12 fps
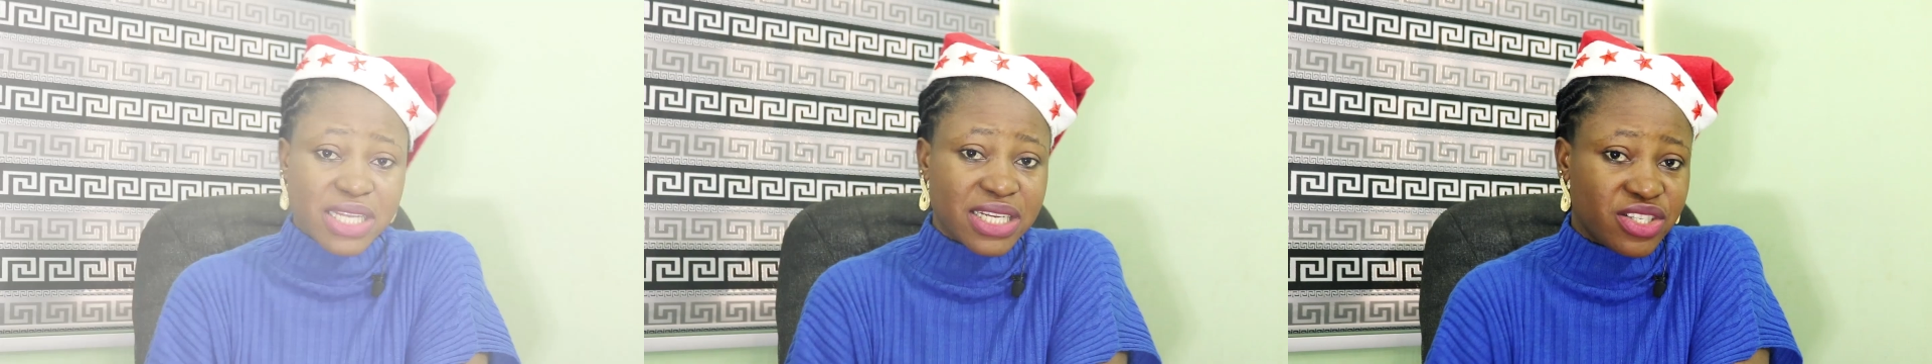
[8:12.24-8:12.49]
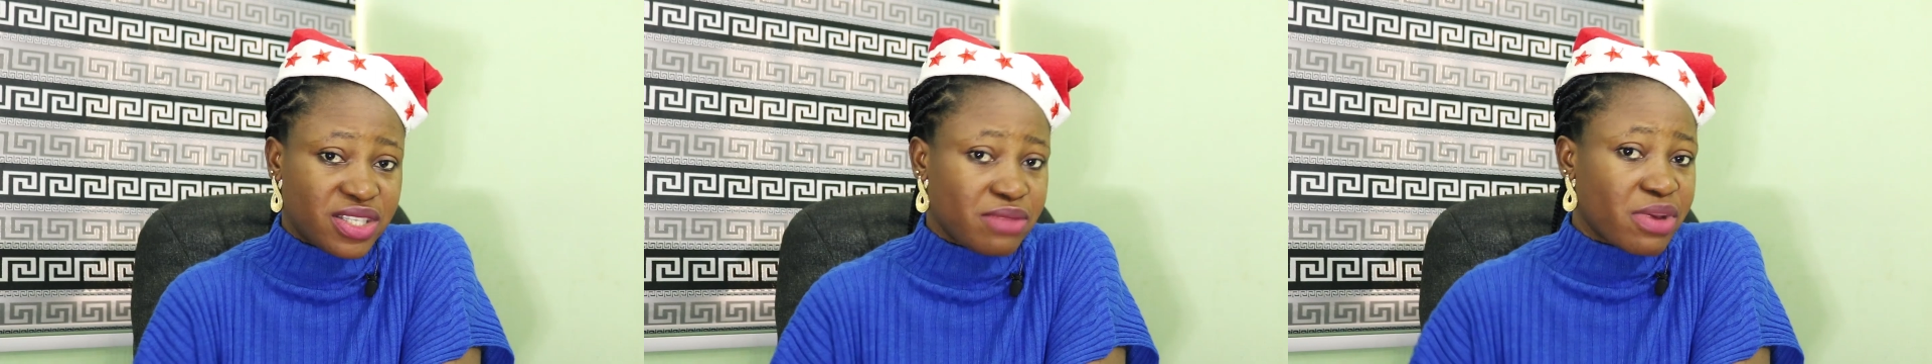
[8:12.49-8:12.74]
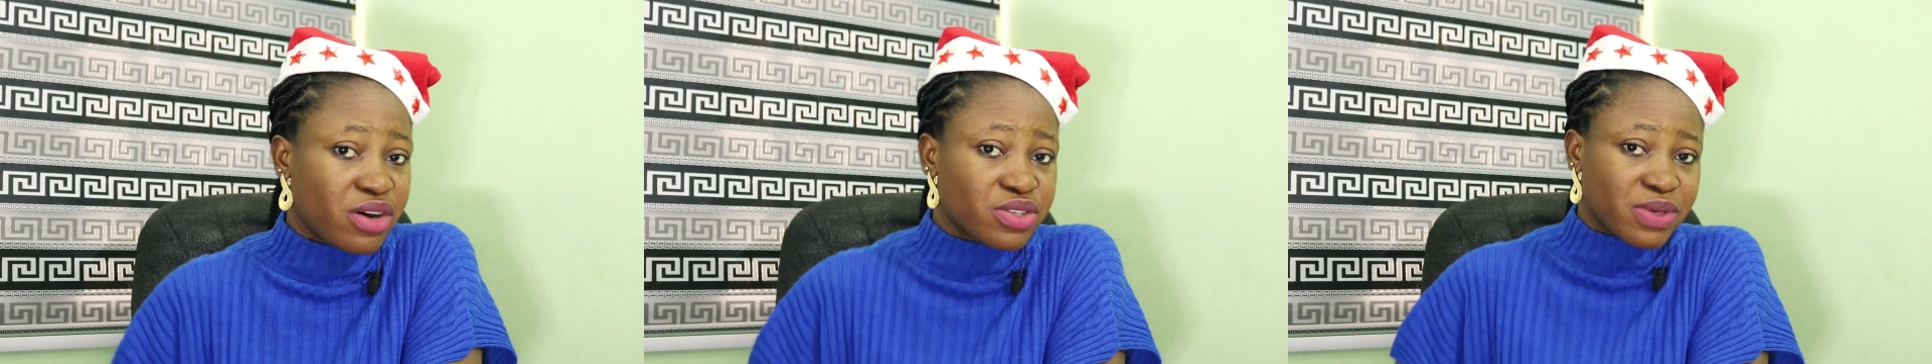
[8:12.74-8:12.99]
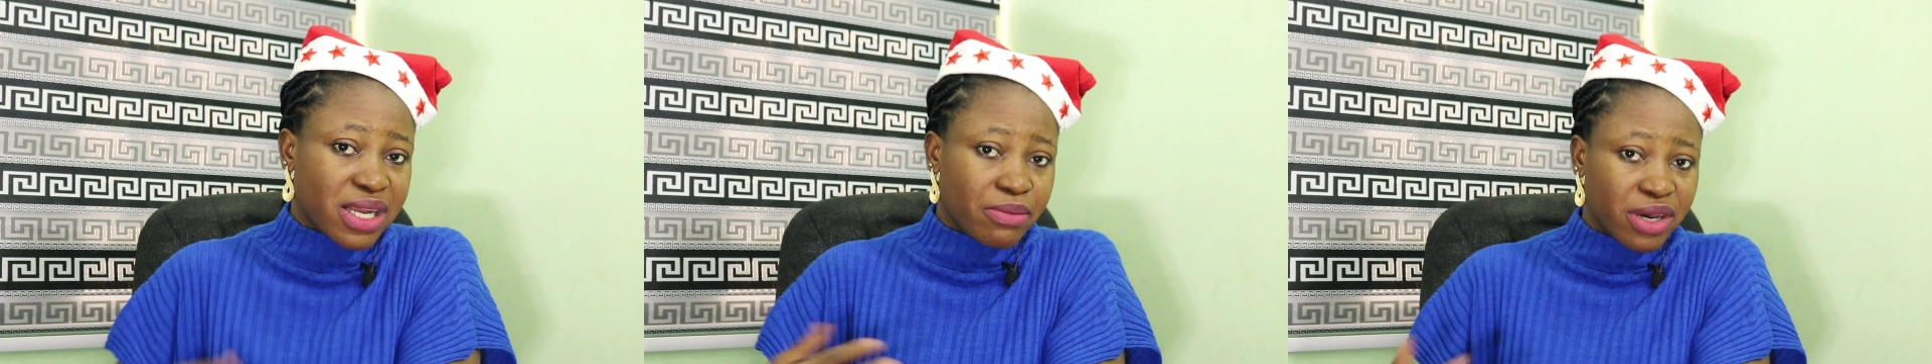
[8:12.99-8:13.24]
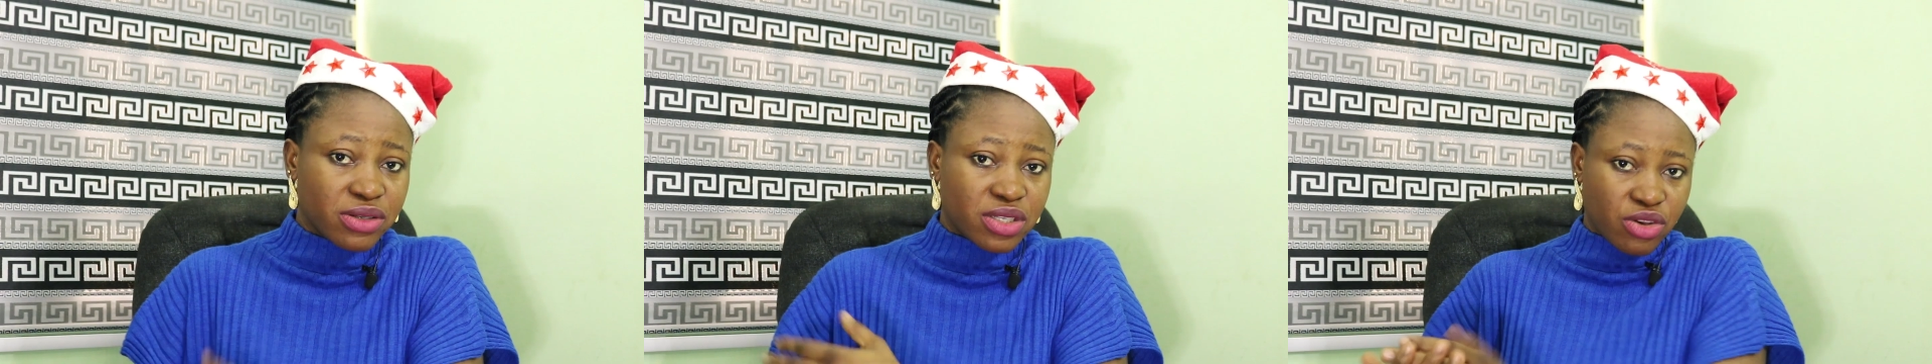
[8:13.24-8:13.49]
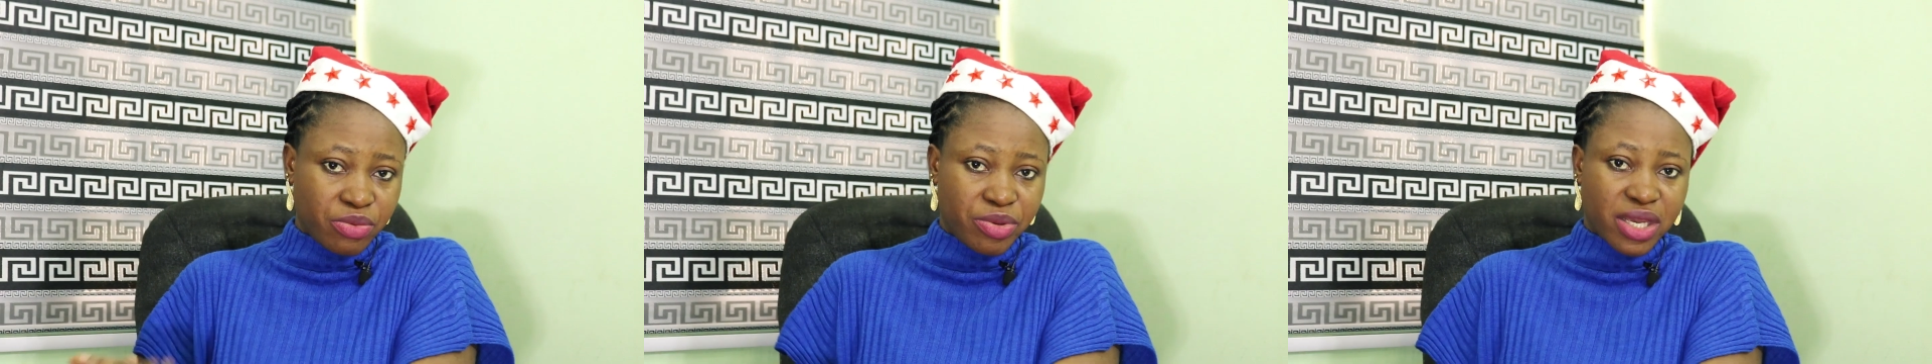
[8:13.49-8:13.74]
not gisting my husband about the
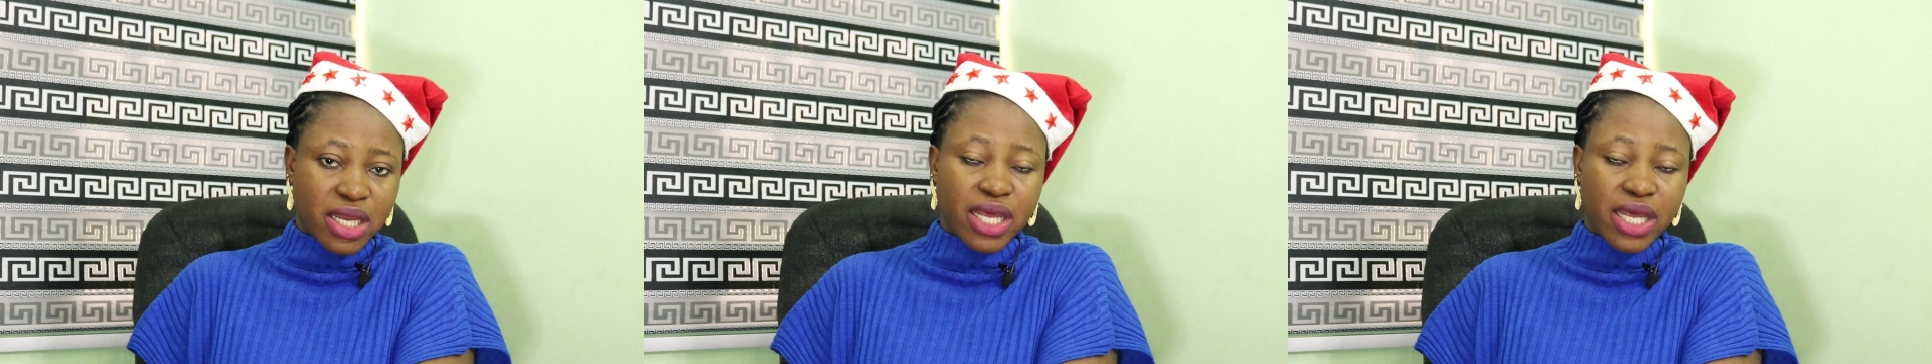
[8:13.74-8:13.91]
topic,